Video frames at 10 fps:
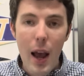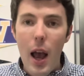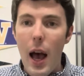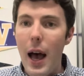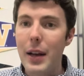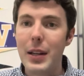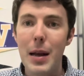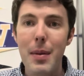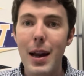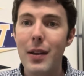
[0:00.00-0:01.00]
Uh, a
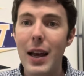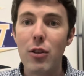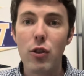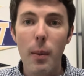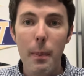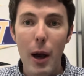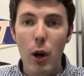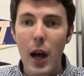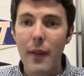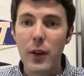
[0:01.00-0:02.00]
team that is a Sun Belt
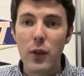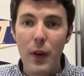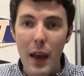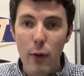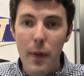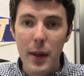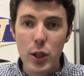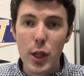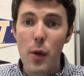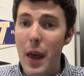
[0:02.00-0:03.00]
Conference favorite this
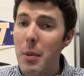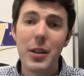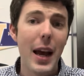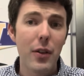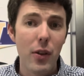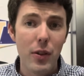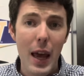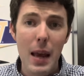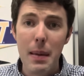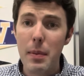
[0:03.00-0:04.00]
year, them and Texas
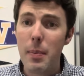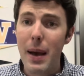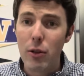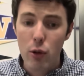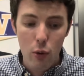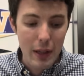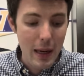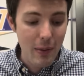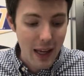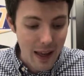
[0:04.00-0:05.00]
State, maybe the best two
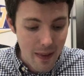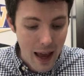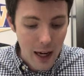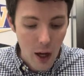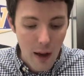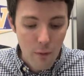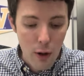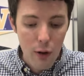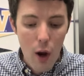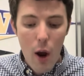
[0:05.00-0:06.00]
teams in that conference.